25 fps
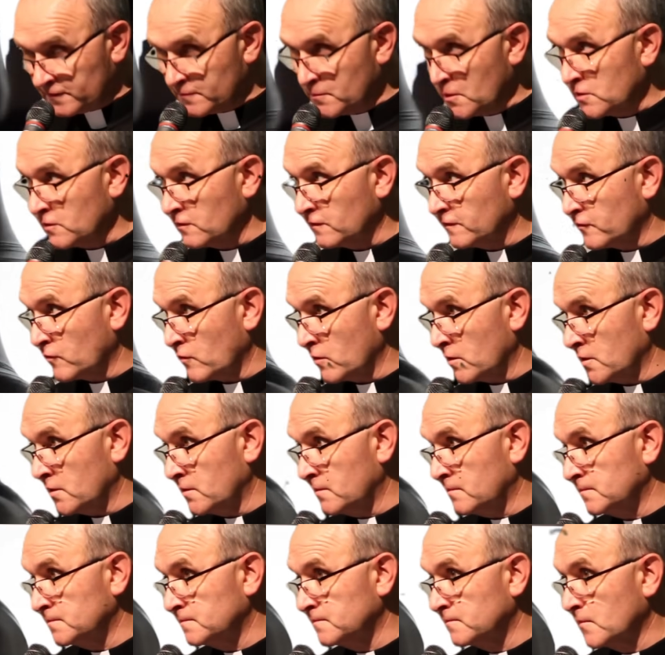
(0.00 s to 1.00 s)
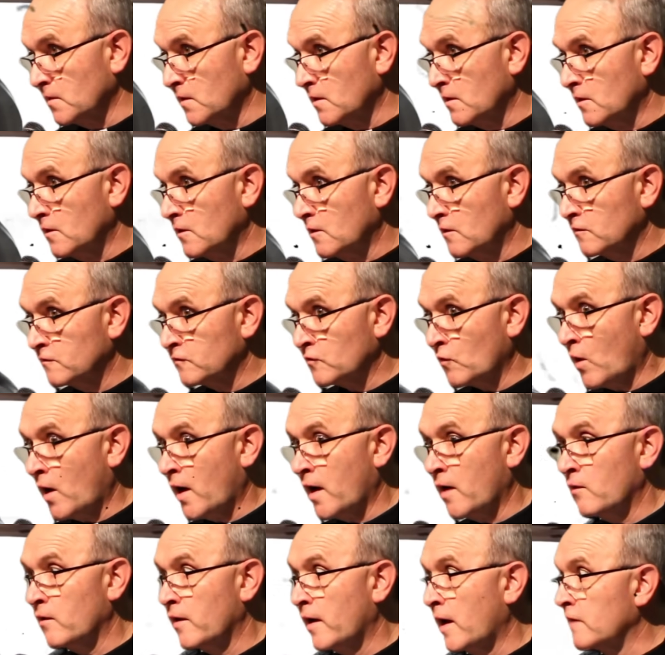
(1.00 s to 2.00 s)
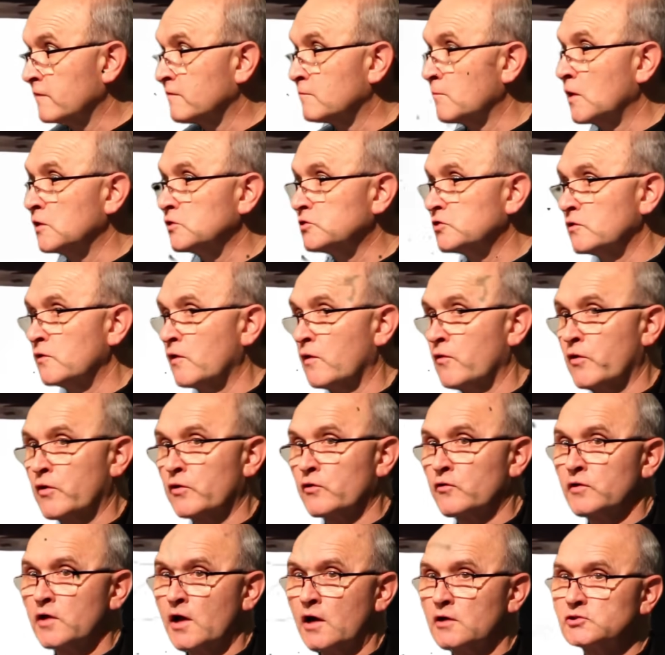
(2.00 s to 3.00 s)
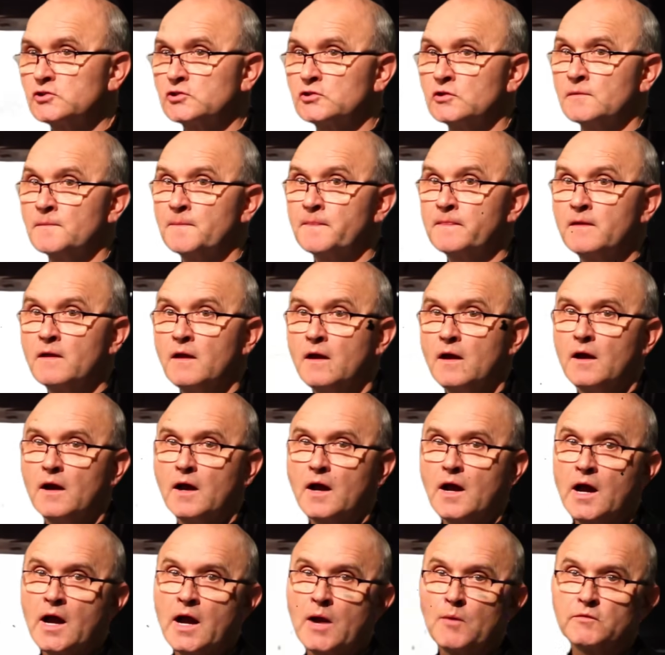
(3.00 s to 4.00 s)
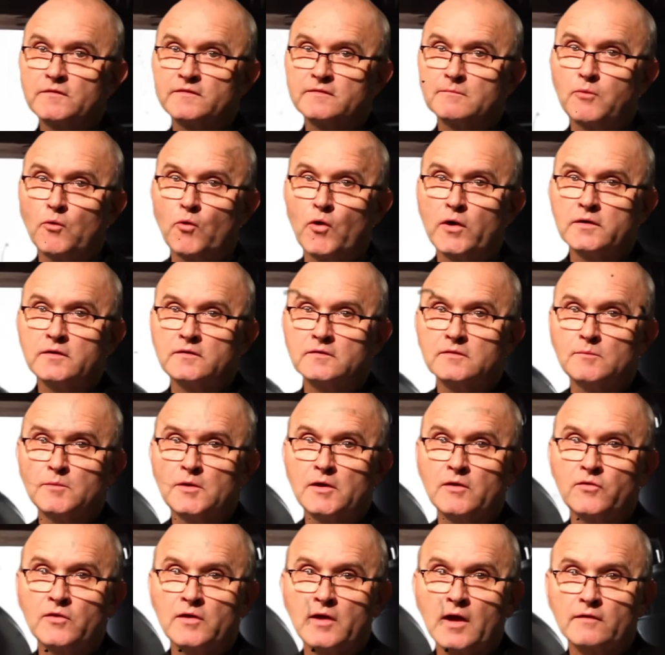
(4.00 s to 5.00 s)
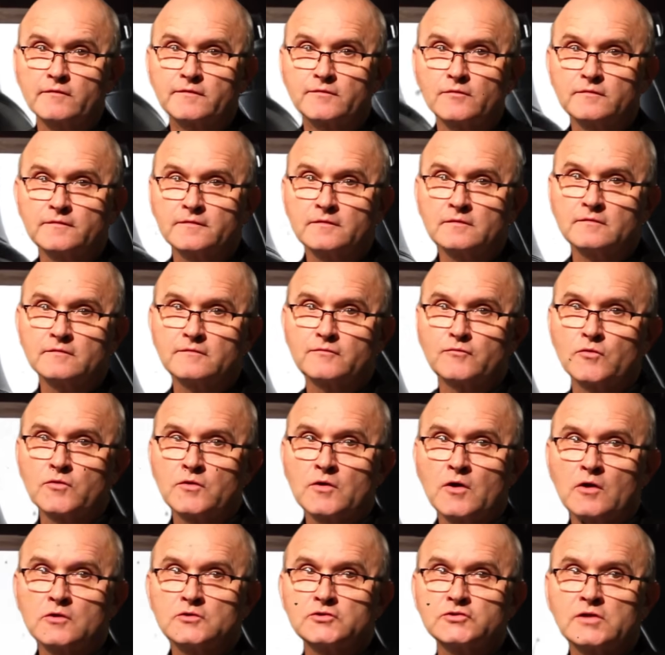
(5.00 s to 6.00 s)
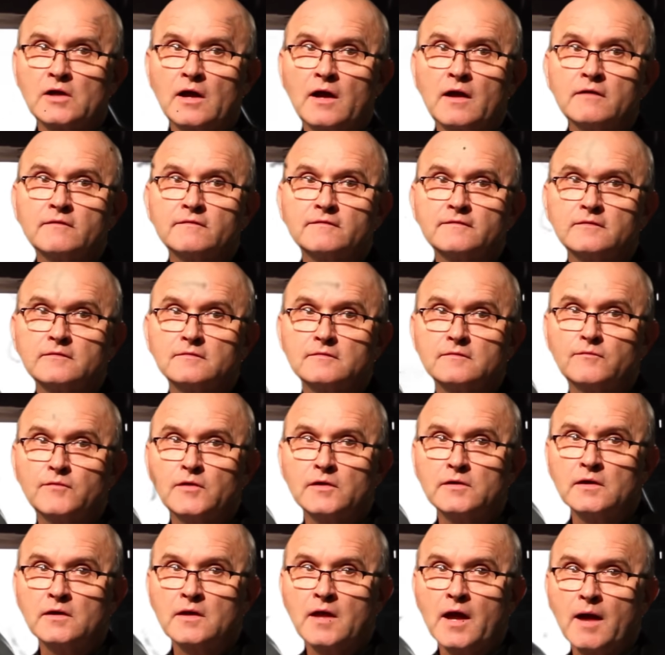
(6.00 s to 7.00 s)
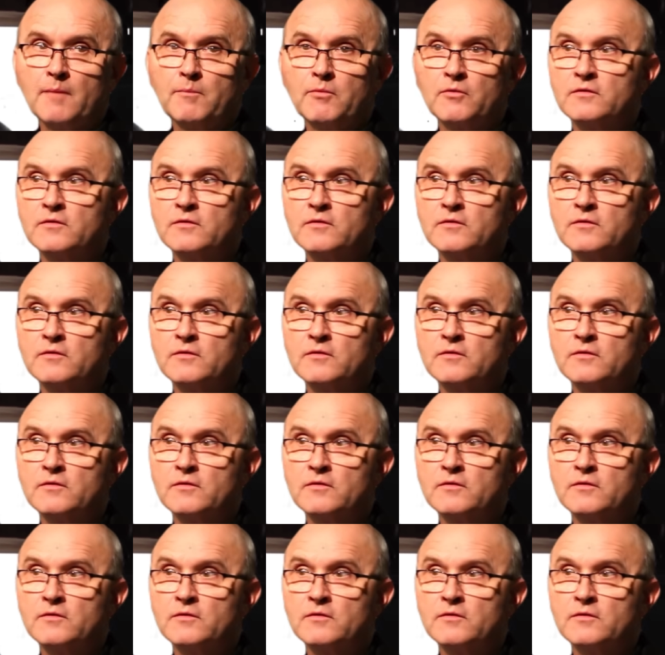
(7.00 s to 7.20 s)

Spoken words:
stood as one. Father Bishop, his faith unshaken, faced Beelzebub's final taunts, the demon mocking his past